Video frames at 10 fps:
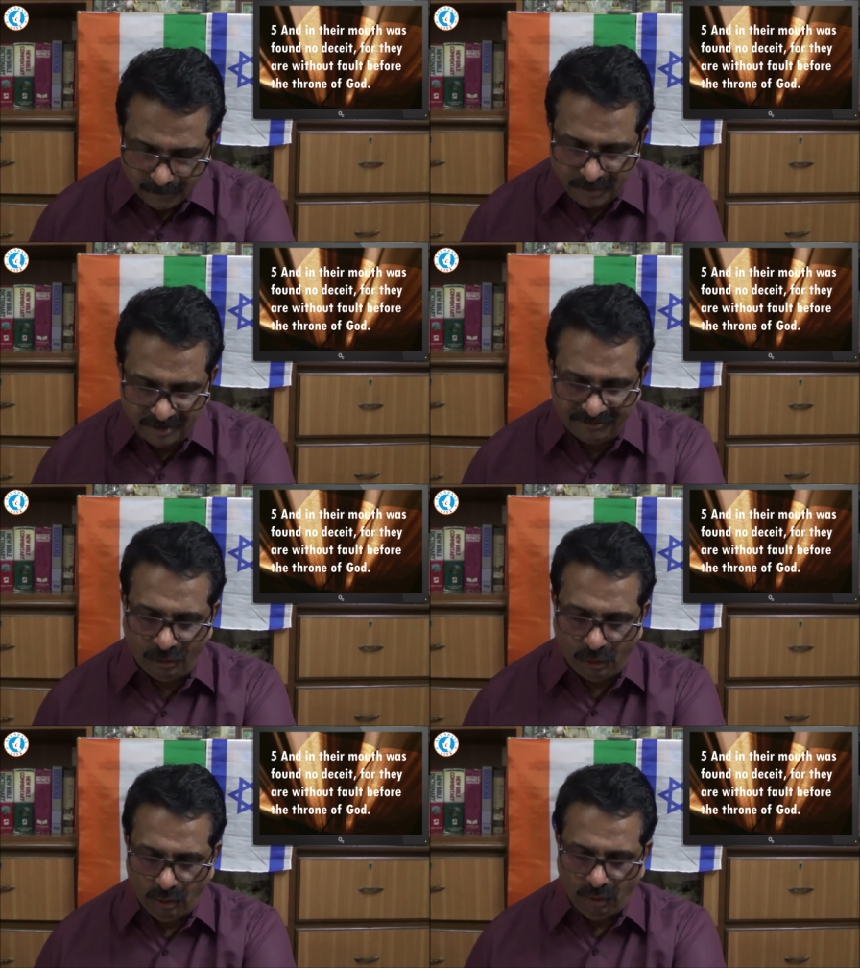
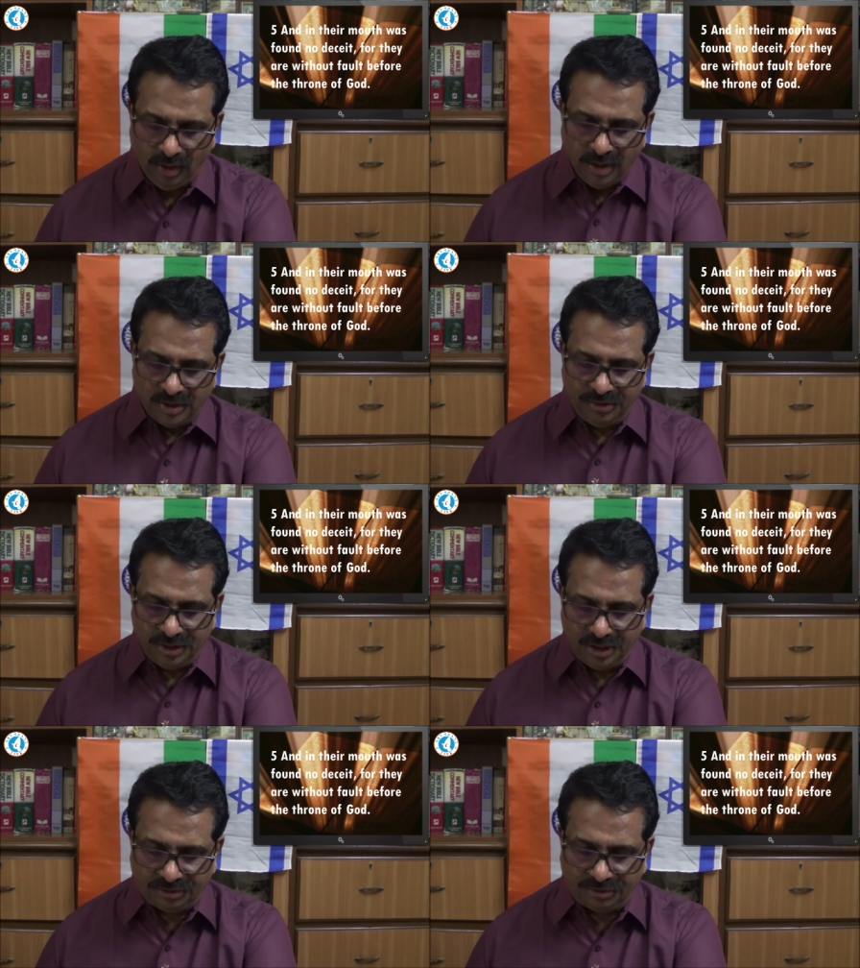before
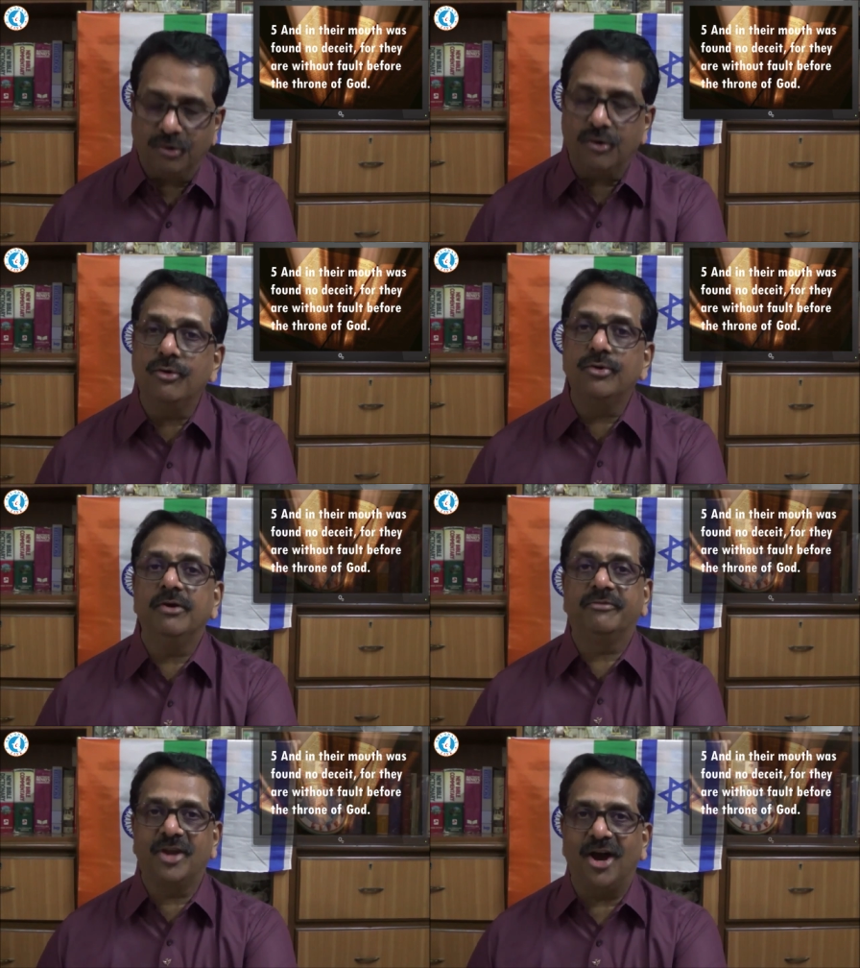the throne
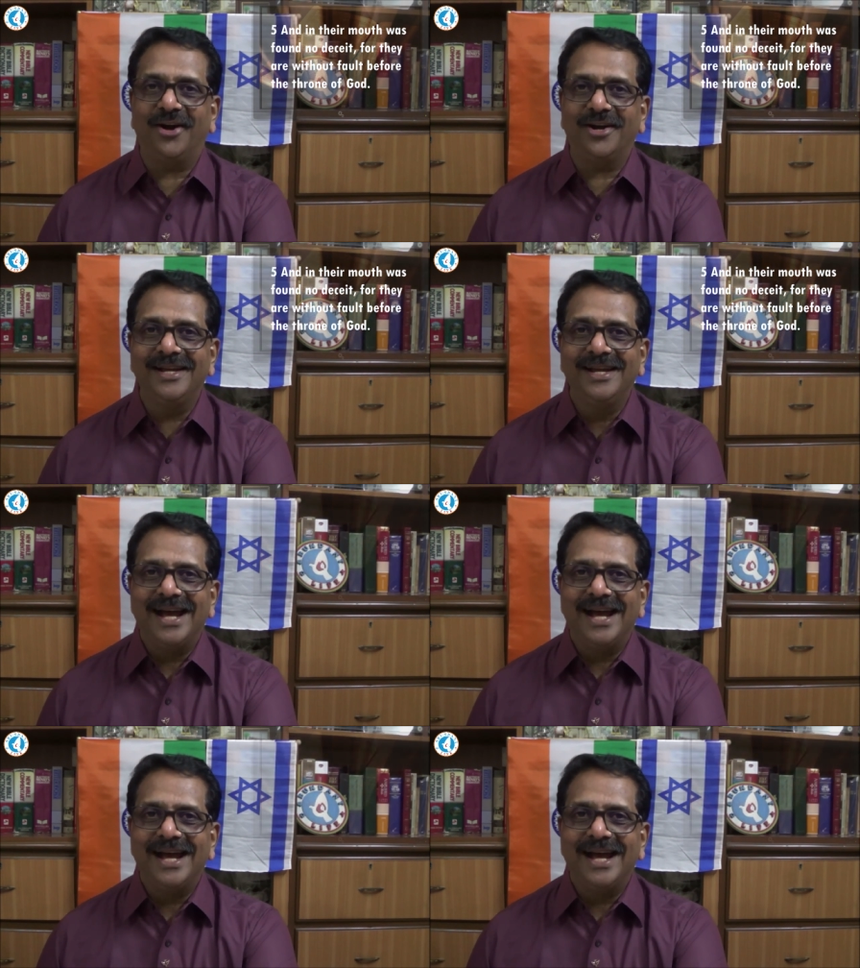of God.